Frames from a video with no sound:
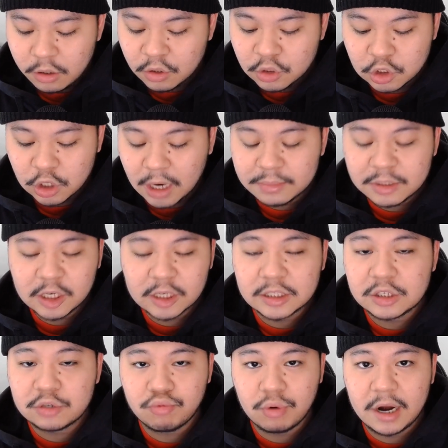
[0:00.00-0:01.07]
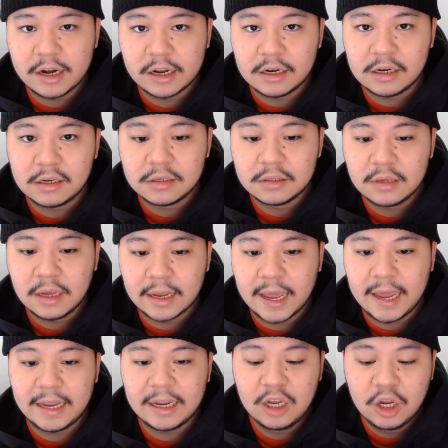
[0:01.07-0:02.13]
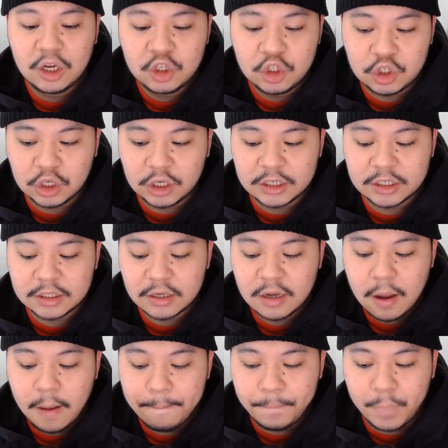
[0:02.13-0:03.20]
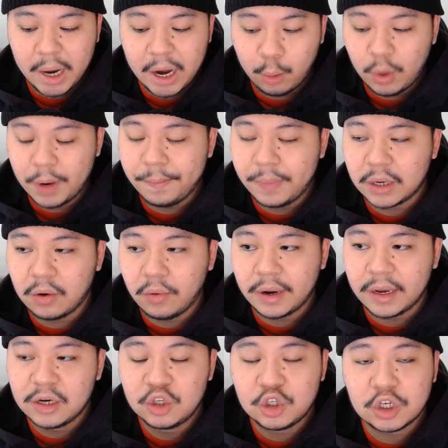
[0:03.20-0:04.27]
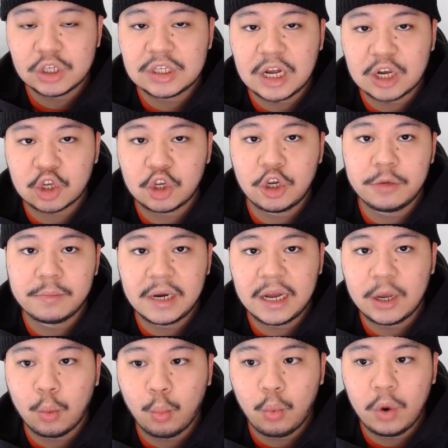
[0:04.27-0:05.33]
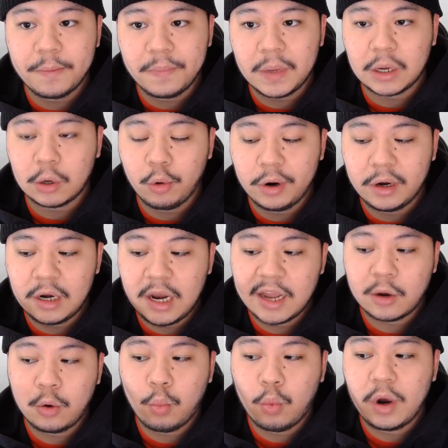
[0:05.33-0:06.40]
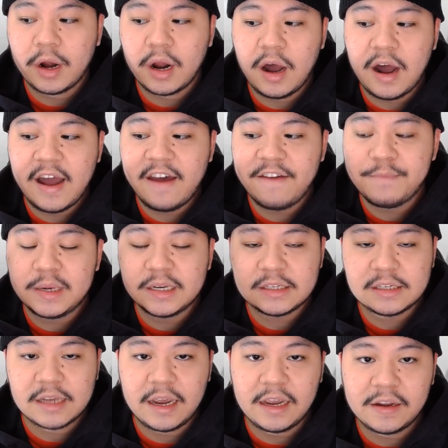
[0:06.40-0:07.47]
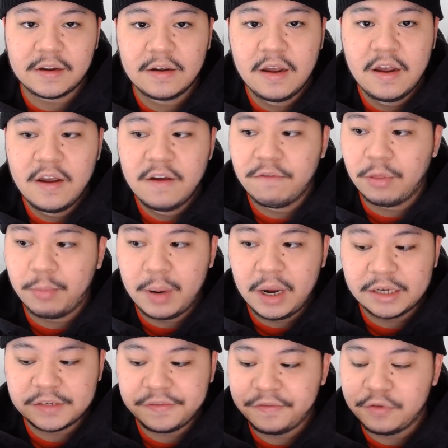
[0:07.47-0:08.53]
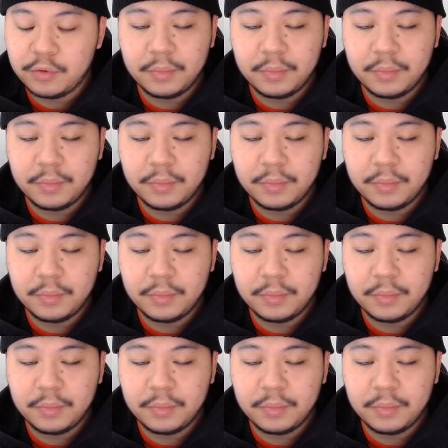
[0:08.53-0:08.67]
So I'm telling this right now, okay? Just buy one Bitcoin. Just accumulate one Bitcoin. Like what I have been saying for the past few